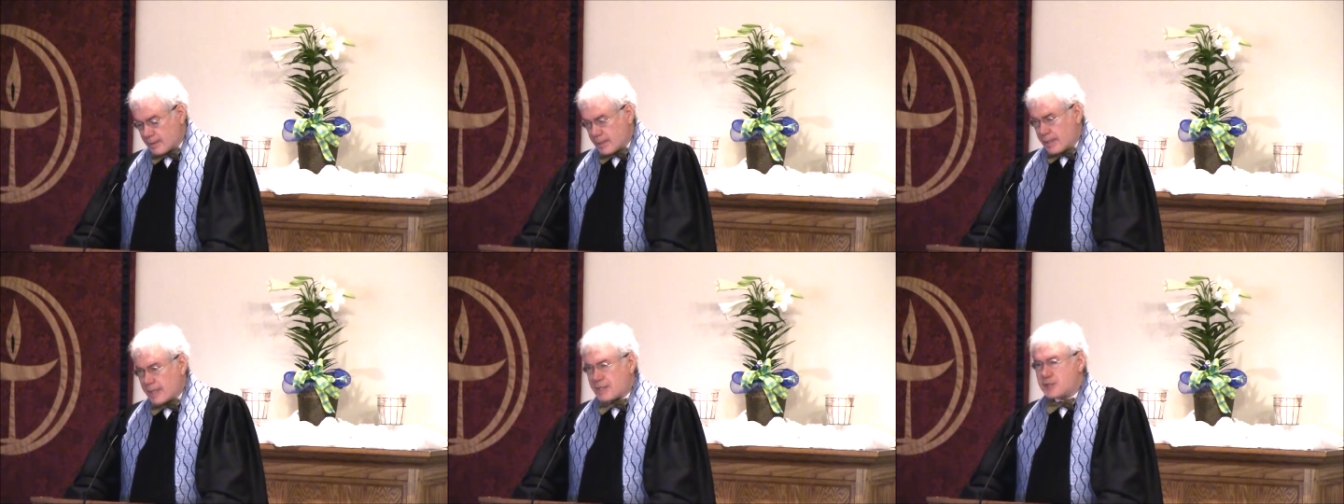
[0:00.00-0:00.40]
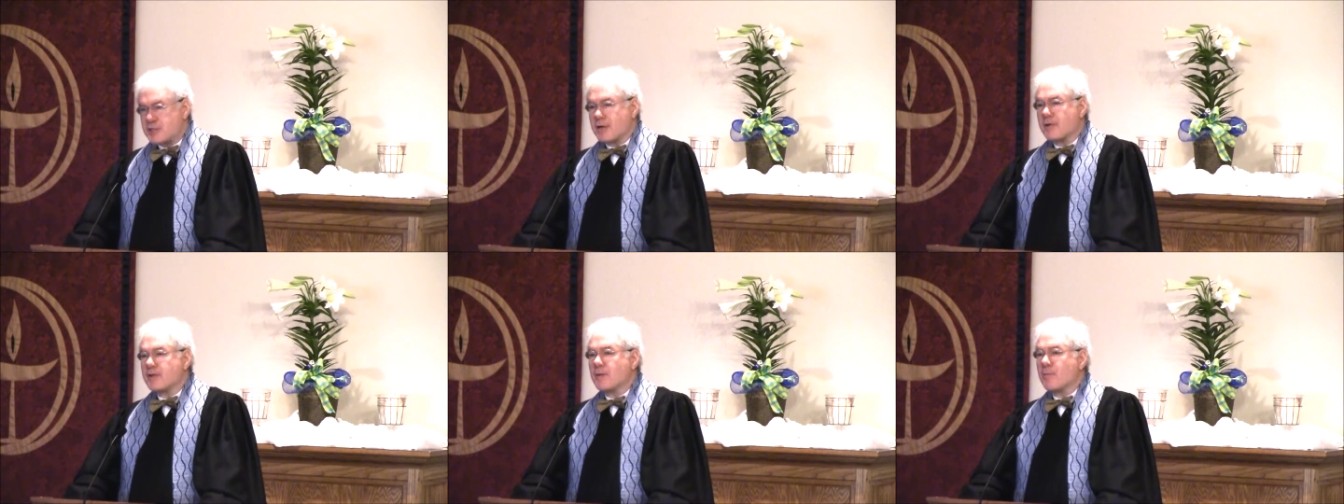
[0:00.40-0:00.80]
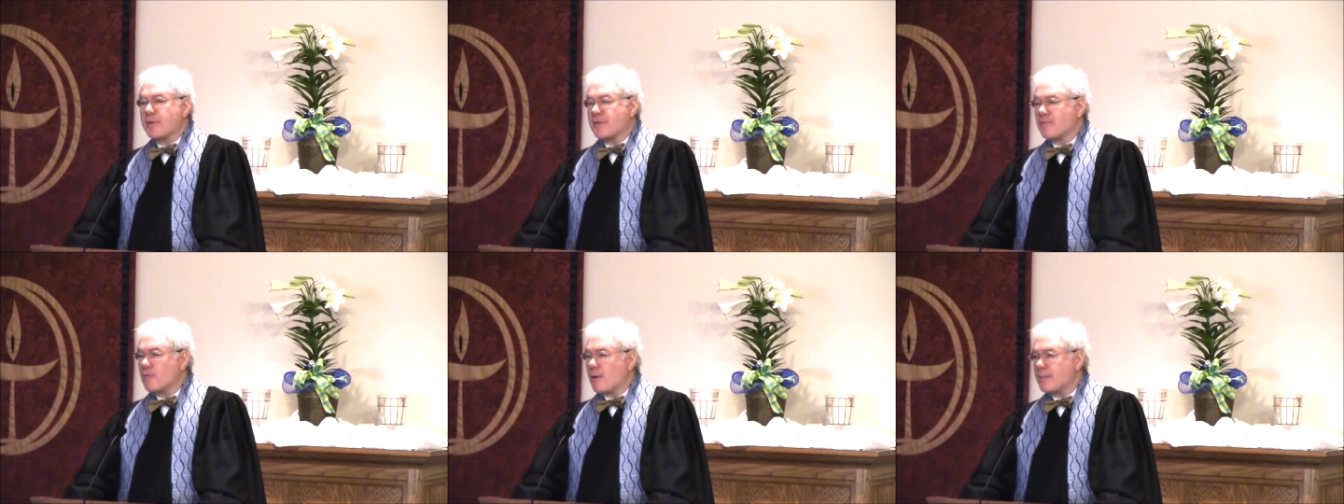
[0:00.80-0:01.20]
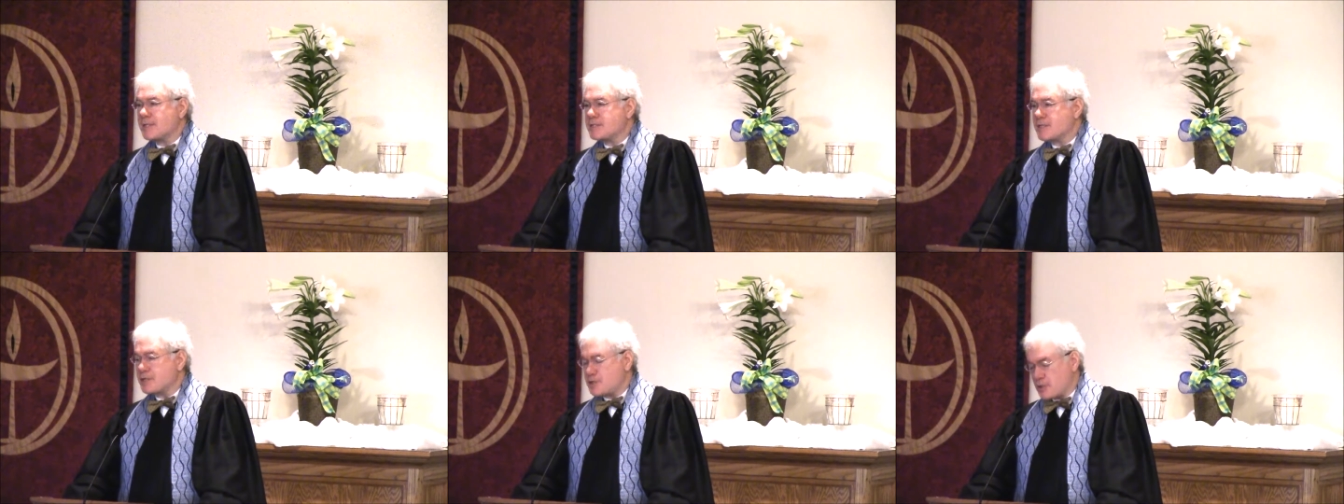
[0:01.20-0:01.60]
He shared them with the Roman
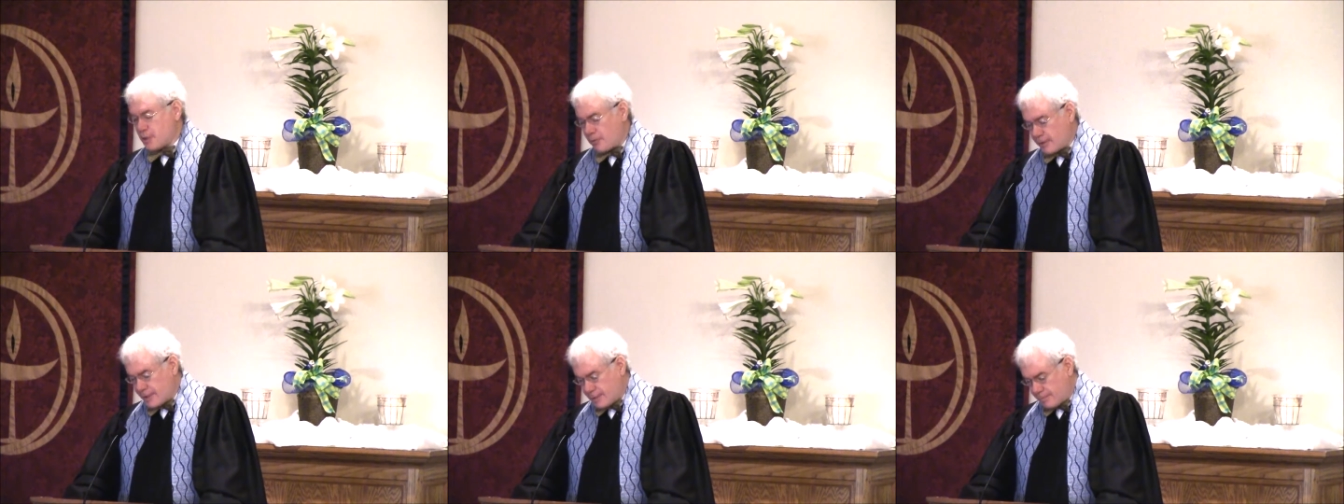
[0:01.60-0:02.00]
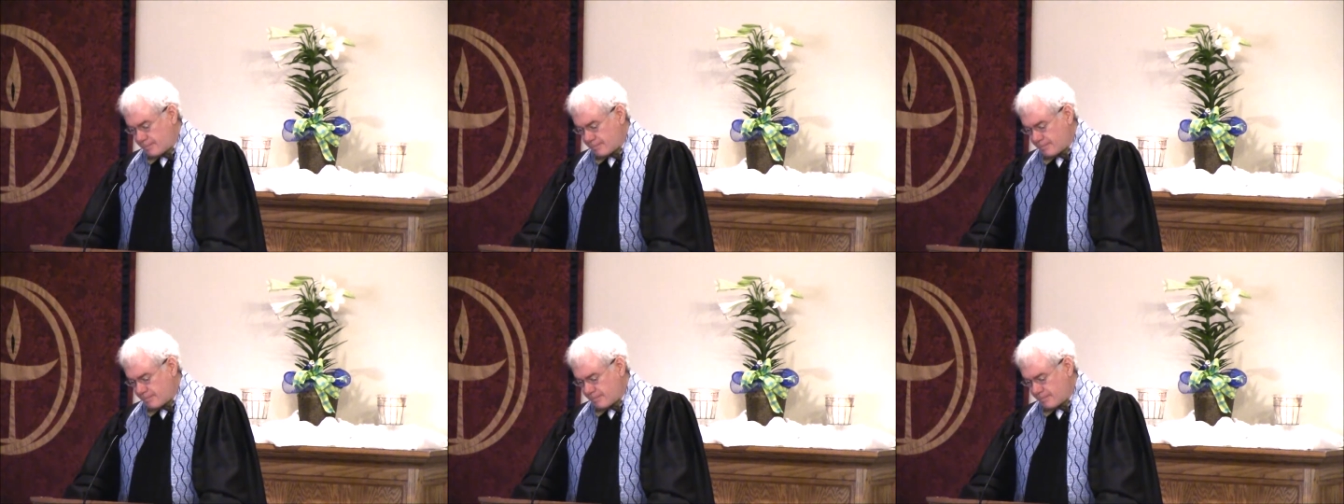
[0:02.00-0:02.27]
centurion.